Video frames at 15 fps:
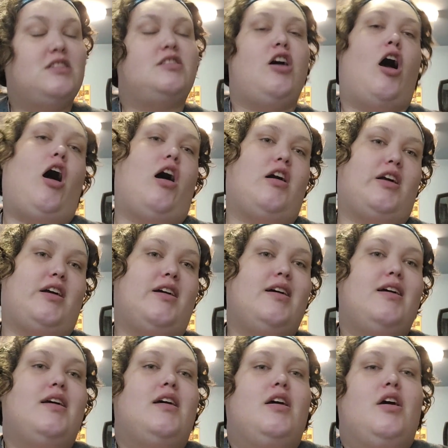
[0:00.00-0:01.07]
talk
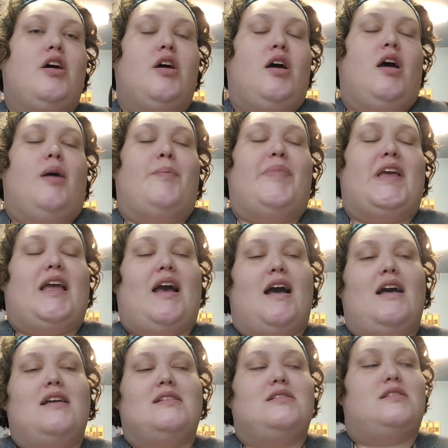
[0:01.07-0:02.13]

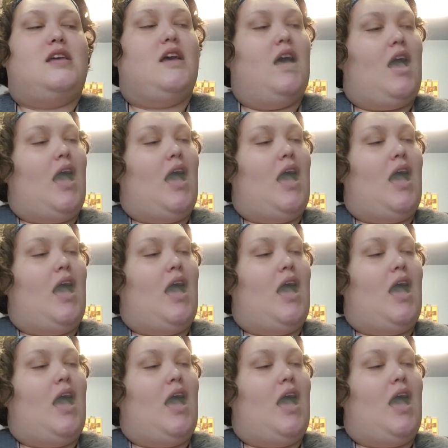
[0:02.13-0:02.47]
because